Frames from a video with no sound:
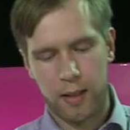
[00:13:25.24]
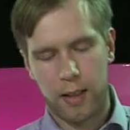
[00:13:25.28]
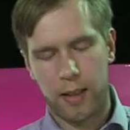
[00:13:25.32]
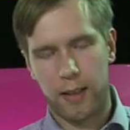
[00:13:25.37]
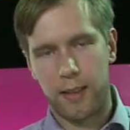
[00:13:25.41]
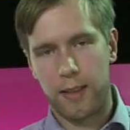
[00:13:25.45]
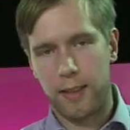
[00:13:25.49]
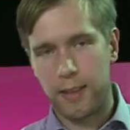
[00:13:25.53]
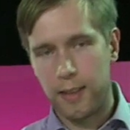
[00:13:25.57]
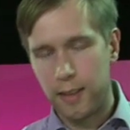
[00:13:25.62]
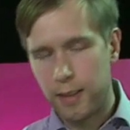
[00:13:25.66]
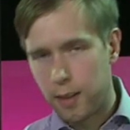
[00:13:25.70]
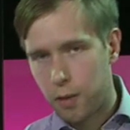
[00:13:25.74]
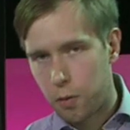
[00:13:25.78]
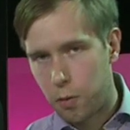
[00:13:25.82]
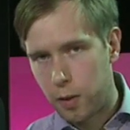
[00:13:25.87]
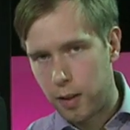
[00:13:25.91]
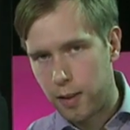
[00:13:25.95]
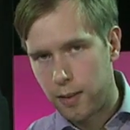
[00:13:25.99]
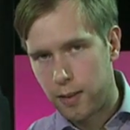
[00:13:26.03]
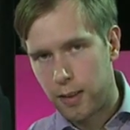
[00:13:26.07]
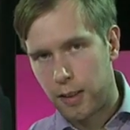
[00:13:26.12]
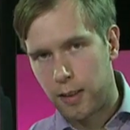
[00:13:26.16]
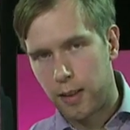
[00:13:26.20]
A
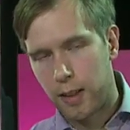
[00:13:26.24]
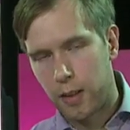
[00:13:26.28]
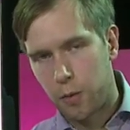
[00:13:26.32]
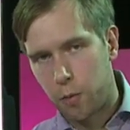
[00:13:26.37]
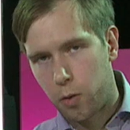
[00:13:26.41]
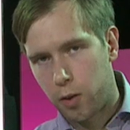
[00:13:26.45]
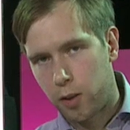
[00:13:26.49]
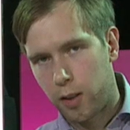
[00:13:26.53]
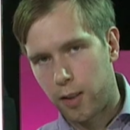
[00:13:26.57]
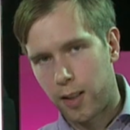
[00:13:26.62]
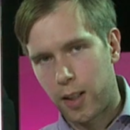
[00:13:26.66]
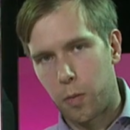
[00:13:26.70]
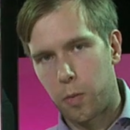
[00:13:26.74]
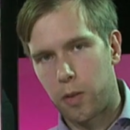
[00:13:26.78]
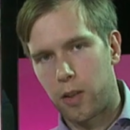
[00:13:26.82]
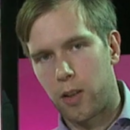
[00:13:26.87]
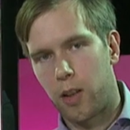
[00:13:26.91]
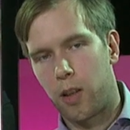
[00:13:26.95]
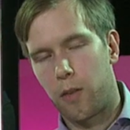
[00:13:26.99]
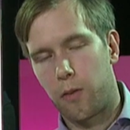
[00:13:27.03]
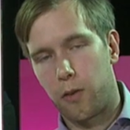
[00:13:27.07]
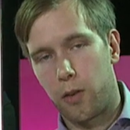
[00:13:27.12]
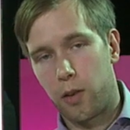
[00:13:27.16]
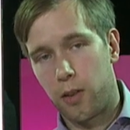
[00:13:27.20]
decrease in net working
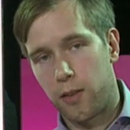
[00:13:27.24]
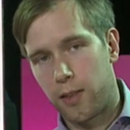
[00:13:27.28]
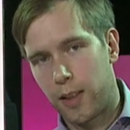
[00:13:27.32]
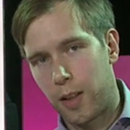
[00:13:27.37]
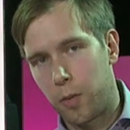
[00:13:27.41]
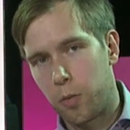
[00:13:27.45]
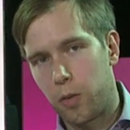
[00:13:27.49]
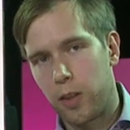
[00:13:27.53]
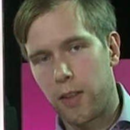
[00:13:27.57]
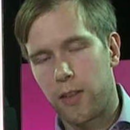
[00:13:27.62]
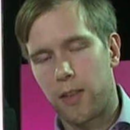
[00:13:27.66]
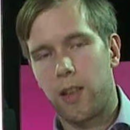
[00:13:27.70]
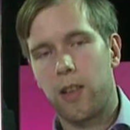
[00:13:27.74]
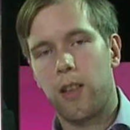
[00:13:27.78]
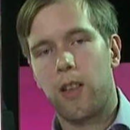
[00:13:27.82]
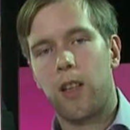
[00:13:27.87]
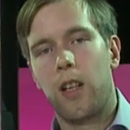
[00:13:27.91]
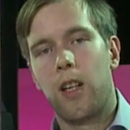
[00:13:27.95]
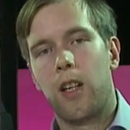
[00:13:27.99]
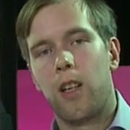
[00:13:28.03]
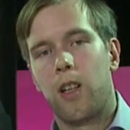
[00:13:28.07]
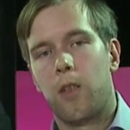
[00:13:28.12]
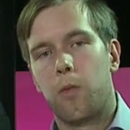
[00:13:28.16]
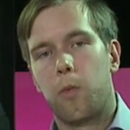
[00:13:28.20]
capital for the same reason
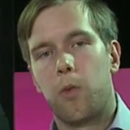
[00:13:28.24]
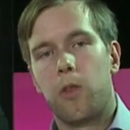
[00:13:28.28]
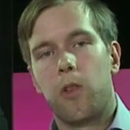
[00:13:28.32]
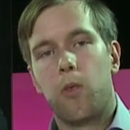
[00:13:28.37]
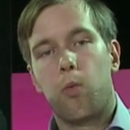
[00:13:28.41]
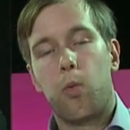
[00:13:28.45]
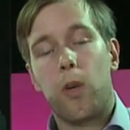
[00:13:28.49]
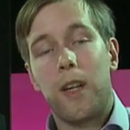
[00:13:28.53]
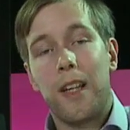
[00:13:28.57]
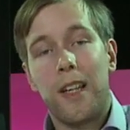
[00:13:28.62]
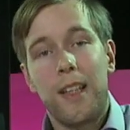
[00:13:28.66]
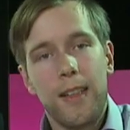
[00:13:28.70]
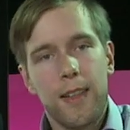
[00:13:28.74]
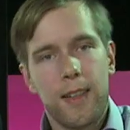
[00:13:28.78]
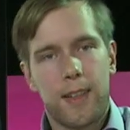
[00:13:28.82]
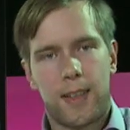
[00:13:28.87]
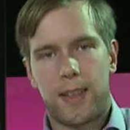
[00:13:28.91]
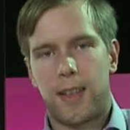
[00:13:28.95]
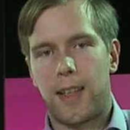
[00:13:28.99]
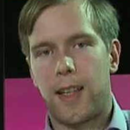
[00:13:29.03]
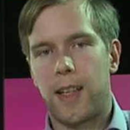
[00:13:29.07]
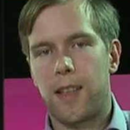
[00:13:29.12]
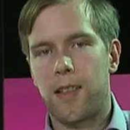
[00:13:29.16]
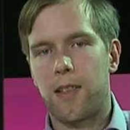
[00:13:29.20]
would
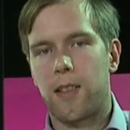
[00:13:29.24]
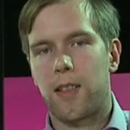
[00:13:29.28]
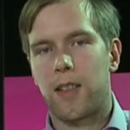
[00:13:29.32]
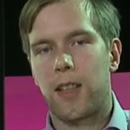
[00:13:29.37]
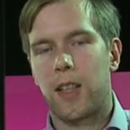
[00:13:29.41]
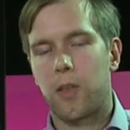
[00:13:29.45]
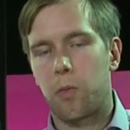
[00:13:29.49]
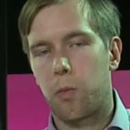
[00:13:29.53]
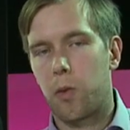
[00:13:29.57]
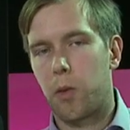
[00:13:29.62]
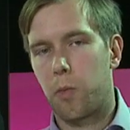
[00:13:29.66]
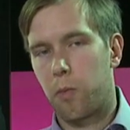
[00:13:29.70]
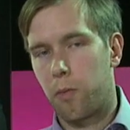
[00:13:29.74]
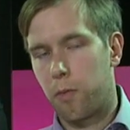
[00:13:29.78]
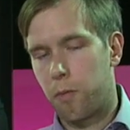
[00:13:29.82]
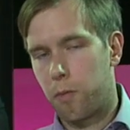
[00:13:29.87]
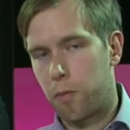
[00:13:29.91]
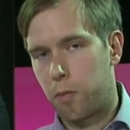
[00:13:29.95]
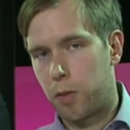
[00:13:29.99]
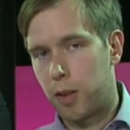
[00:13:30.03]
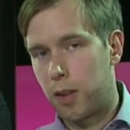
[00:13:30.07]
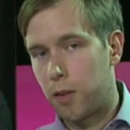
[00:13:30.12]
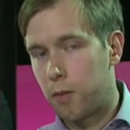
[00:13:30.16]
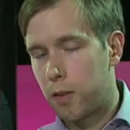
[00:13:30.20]
release cash that were
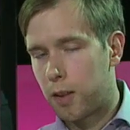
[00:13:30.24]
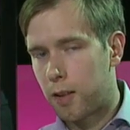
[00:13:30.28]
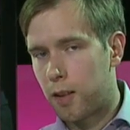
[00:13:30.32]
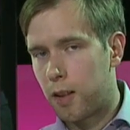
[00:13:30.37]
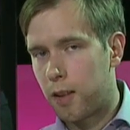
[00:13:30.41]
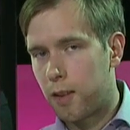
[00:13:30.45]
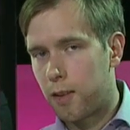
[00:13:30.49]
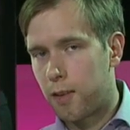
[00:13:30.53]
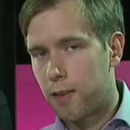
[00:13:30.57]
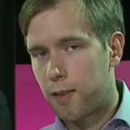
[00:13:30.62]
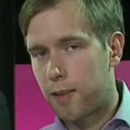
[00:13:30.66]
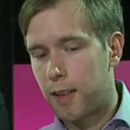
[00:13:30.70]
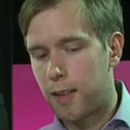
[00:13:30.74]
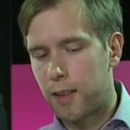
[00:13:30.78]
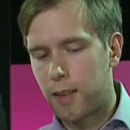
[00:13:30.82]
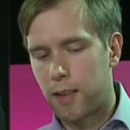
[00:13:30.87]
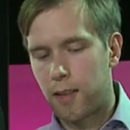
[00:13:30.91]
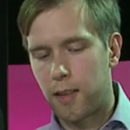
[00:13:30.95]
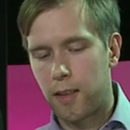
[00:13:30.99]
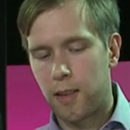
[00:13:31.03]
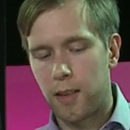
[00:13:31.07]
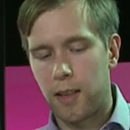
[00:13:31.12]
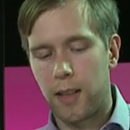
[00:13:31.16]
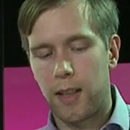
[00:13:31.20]
previously stuck,
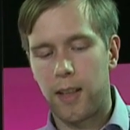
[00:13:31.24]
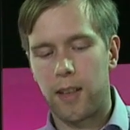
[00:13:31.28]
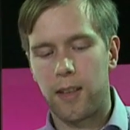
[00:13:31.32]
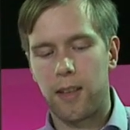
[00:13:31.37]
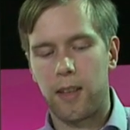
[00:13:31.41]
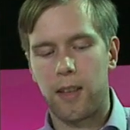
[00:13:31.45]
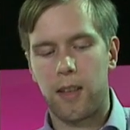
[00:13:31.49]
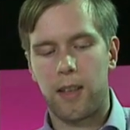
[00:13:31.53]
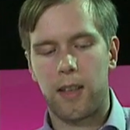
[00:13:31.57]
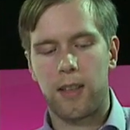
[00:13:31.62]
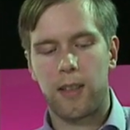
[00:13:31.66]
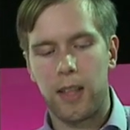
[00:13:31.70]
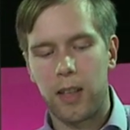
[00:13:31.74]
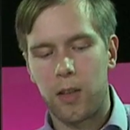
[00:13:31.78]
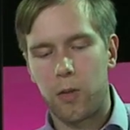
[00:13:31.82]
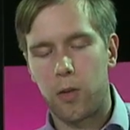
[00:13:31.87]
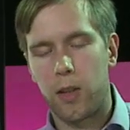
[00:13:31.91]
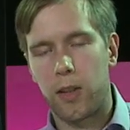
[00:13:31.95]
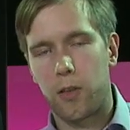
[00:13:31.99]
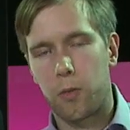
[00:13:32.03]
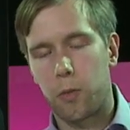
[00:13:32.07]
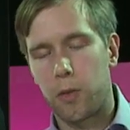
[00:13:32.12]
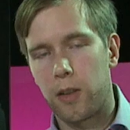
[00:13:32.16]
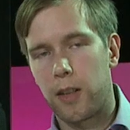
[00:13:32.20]
and a
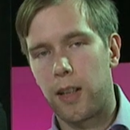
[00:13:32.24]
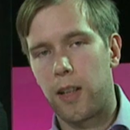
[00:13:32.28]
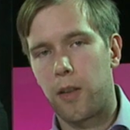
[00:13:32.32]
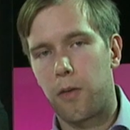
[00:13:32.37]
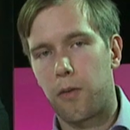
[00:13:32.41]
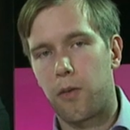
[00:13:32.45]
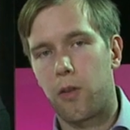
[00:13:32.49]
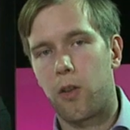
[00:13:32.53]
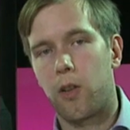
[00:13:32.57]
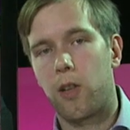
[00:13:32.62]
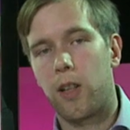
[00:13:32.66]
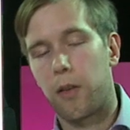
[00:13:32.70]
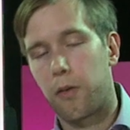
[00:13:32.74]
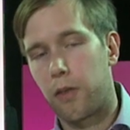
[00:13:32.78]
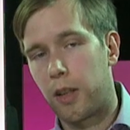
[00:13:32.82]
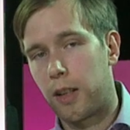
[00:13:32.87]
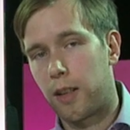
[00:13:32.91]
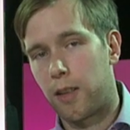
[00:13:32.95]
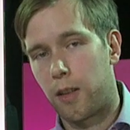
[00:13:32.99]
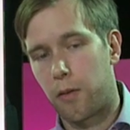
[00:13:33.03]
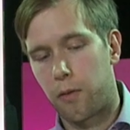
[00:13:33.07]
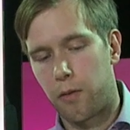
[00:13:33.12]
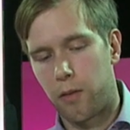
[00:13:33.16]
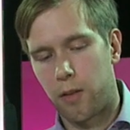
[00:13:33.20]
decrease would therefore
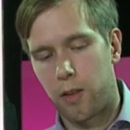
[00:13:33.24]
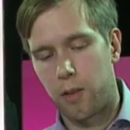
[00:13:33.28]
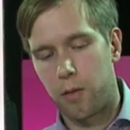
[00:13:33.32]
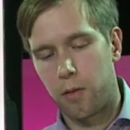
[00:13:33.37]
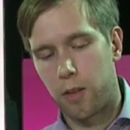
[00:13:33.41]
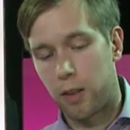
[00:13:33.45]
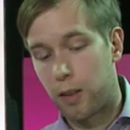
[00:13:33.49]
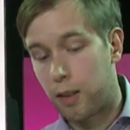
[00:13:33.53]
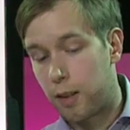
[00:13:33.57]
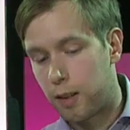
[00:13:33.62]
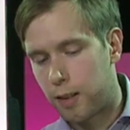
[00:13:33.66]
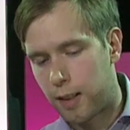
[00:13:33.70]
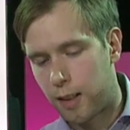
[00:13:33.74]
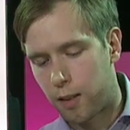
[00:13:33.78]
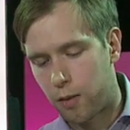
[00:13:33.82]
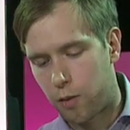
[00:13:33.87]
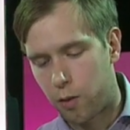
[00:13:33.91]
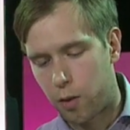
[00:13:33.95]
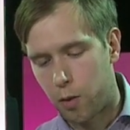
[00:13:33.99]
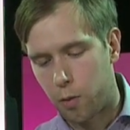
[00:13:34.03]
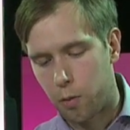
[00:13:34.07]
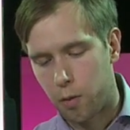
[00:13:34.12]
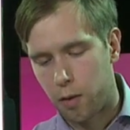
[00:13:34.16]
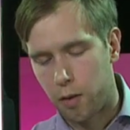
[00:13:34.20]
affect the
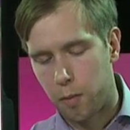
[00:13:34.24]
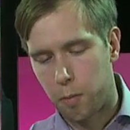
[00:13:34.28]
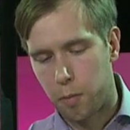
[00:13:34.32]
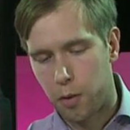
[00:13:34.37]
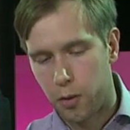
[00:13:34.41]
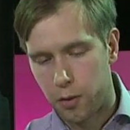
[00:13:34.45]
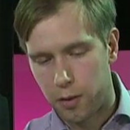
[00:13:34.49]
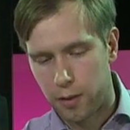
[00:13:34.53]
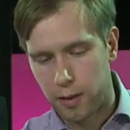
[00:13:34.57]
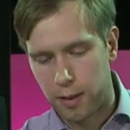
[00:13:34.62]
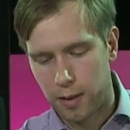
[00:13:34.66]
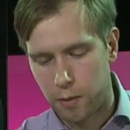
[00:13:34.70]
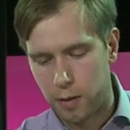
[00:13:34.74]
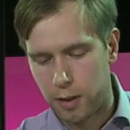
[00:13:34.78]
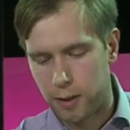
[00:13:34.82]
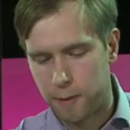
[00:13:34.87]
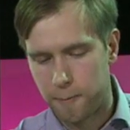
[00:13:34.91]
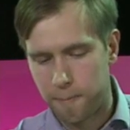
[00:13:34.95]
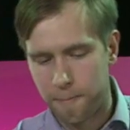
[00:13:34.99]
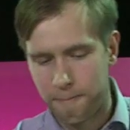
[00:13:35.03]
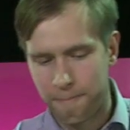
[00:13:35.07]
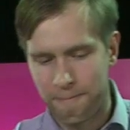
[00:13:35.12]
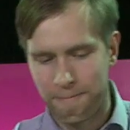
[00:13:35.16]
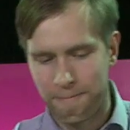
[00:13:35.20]
cash flow positively.